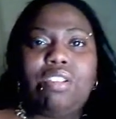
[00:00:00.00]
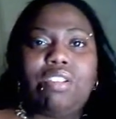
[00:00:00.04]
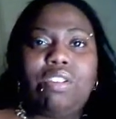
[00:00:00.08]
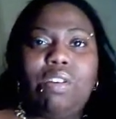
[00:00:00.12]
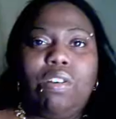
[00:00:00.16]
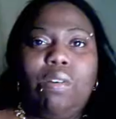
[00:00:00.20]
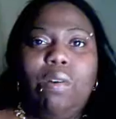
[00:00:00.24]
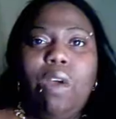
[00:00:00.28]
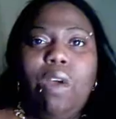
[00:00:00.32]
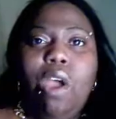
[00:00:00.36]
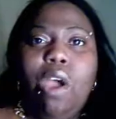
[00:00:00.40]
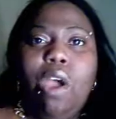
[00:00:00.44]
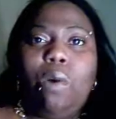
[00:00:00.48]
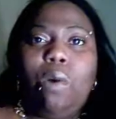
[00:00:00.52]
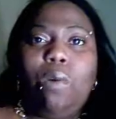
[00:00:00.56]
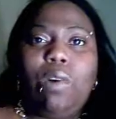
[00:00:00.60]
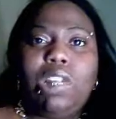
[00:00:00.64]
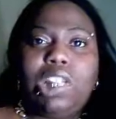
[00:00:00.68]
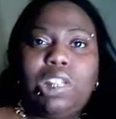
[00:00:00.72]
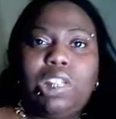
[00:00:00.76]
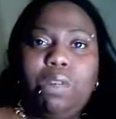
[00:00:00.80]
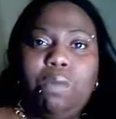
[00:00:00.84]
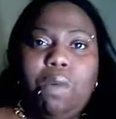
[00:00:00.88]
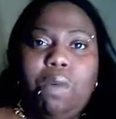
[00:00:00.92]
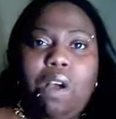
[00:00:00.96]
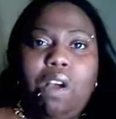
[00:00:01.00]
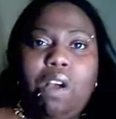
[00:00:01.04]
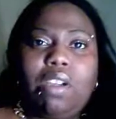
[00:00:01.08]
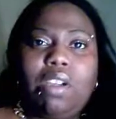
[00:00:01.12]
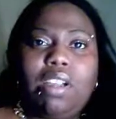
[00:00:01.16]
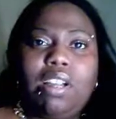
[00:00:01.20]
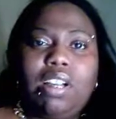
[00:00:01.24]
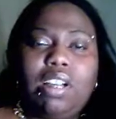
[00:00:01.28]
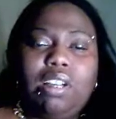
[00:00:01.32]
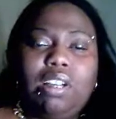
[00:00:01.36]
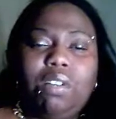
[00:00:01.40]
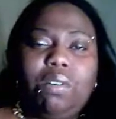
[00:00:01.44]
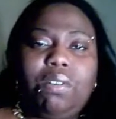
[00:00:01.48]
So when she walk
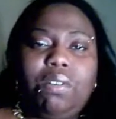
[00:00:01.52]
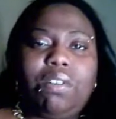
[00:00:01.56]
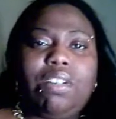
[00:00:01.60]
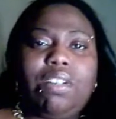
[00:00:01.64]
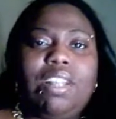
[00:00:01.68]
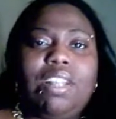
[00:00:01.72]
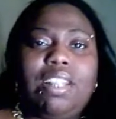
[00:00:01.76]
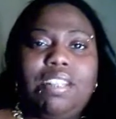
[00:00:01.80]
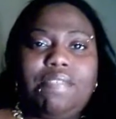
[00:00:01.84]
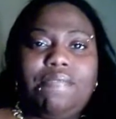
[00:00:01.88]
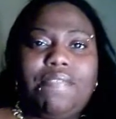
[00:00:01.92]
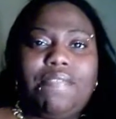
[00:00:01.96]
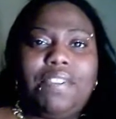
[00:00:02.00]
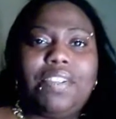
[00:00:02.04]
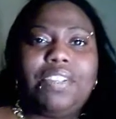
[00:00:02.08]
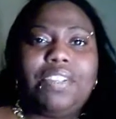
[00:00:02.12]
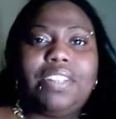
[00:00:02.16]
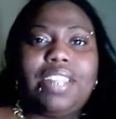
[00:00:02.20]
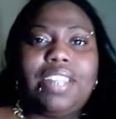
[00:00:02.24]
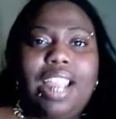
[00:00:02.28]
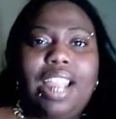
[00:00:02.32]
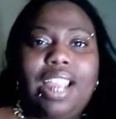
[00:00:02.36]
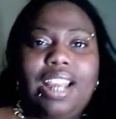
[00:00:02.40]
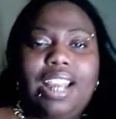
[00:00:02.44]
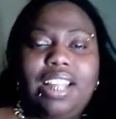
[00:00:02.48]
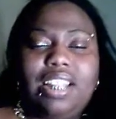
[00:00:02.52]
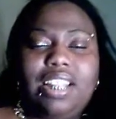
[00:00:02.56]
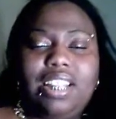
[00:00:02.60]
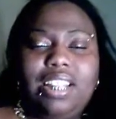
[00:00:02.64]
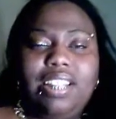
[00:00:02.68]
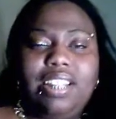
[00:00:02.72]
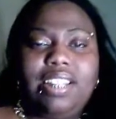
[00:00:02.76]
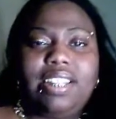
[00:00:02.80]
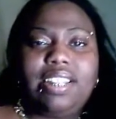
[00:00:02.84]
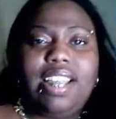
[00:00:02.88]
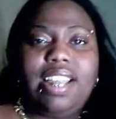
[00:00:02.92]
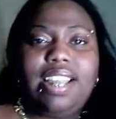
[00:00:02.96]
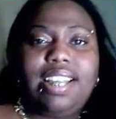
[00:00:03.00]
in the door, that's the first thing that
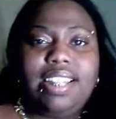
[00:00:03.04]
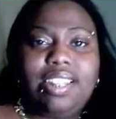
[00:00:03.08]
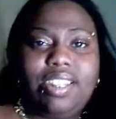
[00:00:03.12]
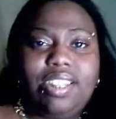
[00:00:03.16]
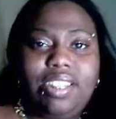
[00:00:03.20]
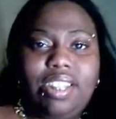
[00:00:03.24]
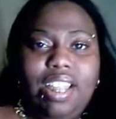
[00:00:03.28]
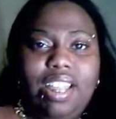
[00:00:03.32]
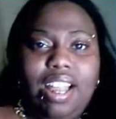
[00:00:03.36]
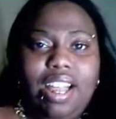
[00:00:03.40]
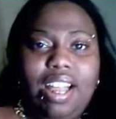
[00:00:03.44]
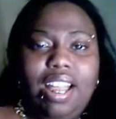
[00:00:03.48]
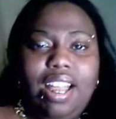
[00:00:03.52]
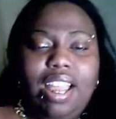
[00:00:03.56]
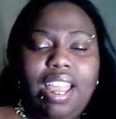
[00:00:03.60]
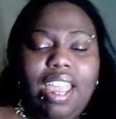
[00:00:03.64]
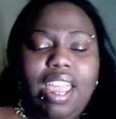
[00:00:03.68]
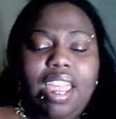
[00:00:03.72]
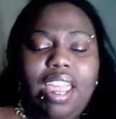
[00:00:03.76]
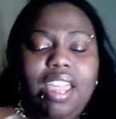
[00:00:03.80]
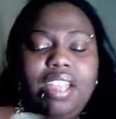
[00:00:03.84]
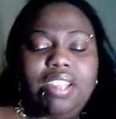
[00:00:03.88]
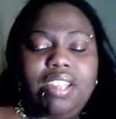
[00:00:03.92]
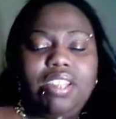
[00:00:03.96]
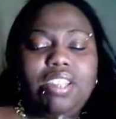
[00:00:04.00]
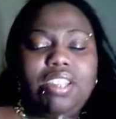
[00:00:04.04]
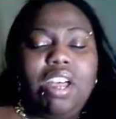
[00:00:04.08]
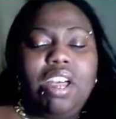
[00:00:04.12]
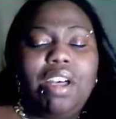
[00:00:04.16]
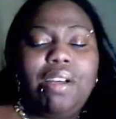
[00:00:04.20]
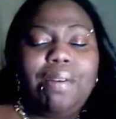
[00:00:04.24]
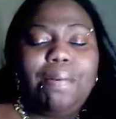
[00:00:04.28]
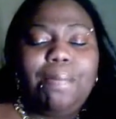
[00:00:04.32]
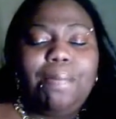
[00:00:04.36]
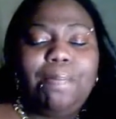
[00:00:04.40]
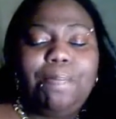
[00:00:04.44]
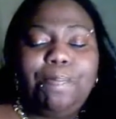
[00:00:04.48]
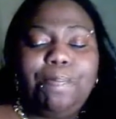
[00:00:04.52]
she's going to see.
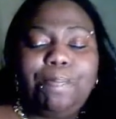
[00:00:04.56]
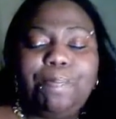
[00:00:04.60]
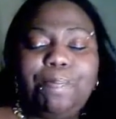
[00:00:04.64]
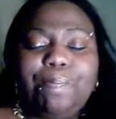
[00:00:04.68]
So